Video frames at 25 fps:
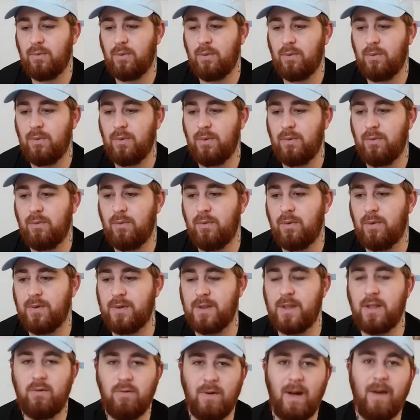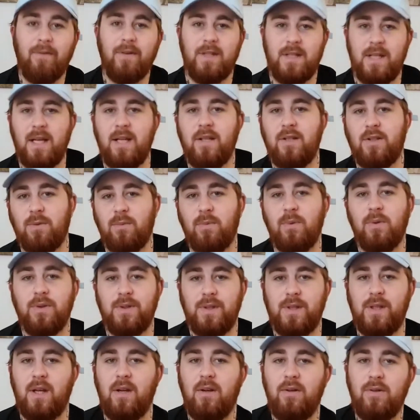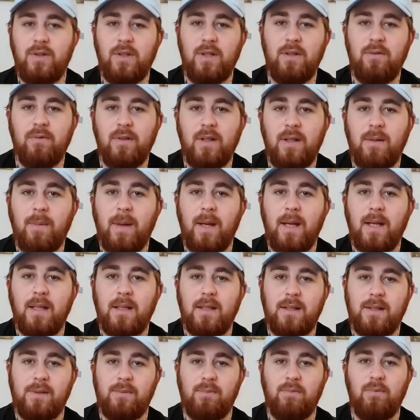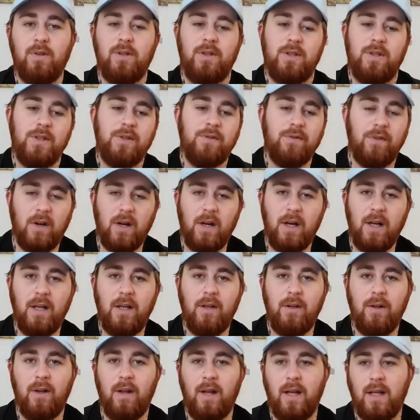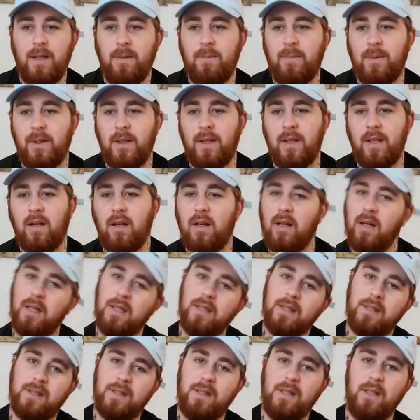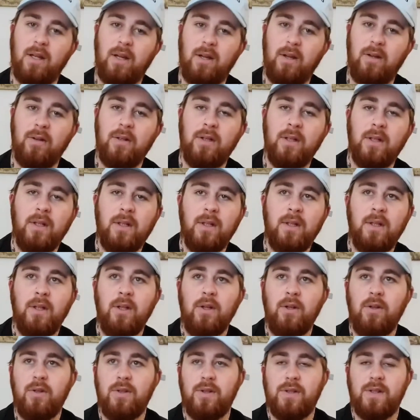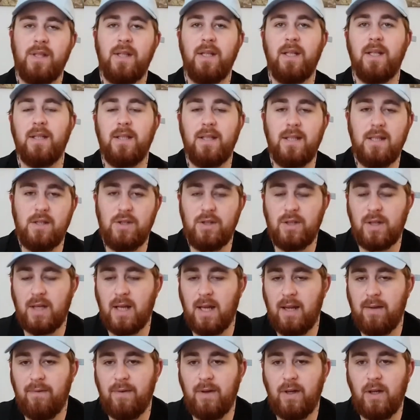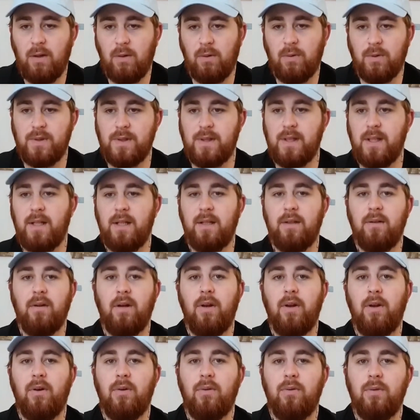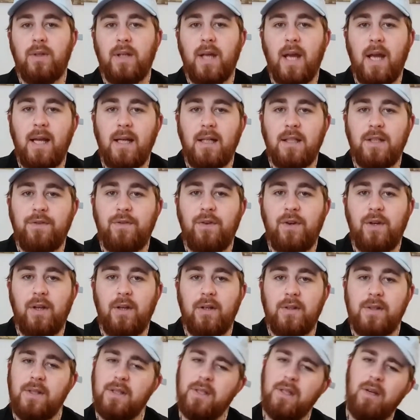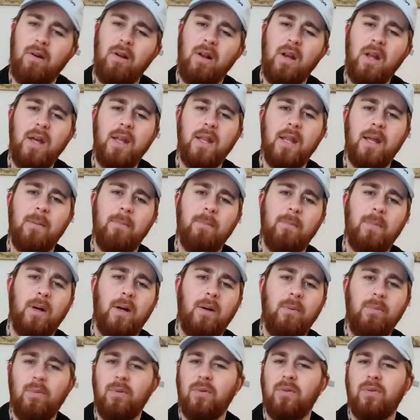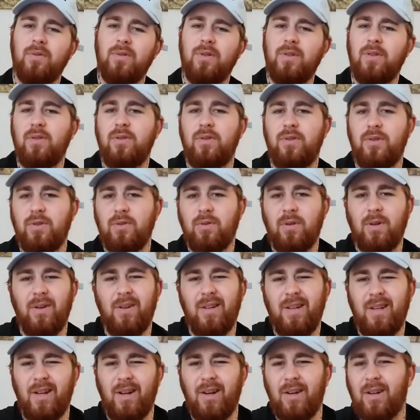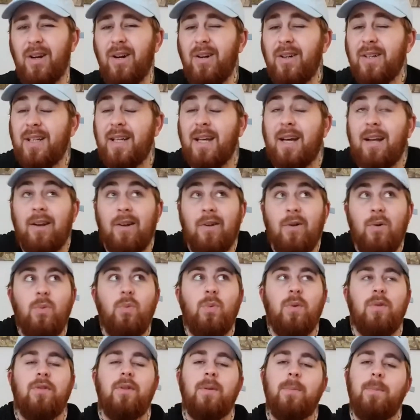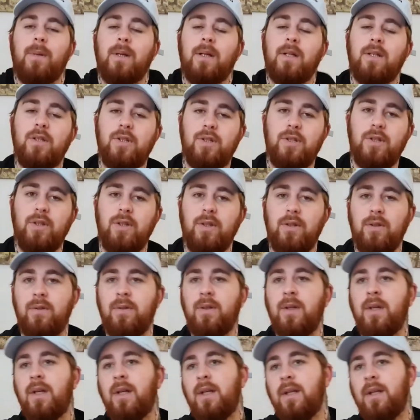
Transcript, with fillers: will, obviously gravitate towards the OG remakes, which is fine. Anybody that likes the O, have seen a DGK video or seen an old k video says, "Oh, I like them, but I'm not too sure. You know, I can't get along with the bigger shoe."